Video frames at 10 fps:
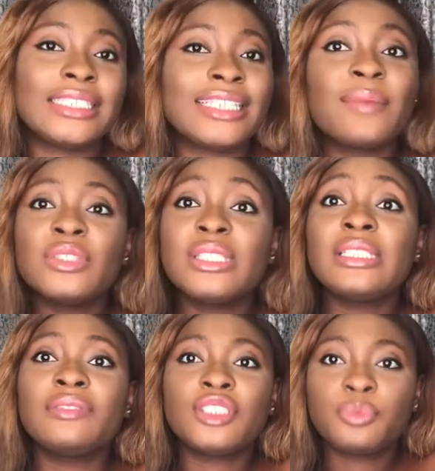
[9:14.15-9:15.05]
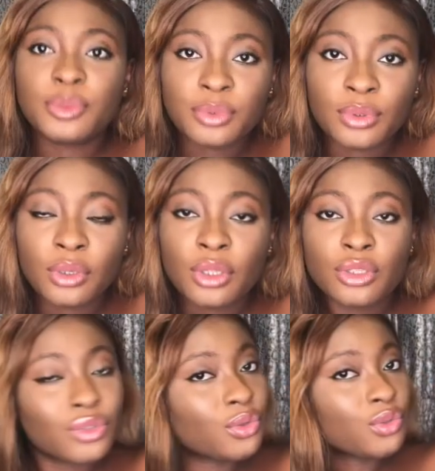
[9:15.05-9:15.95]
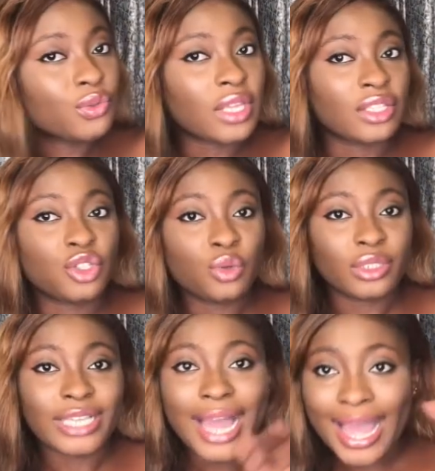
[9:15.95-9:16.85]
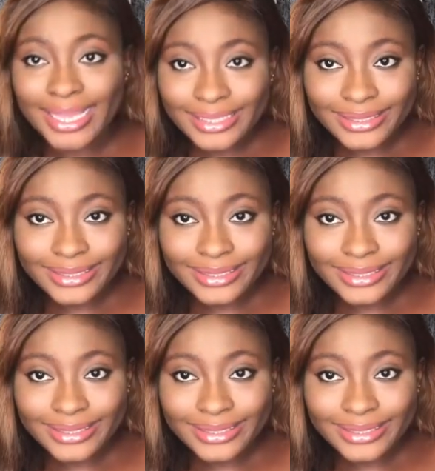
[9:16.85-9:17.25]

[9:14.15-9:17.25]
They are mostly rich people, so you know that your child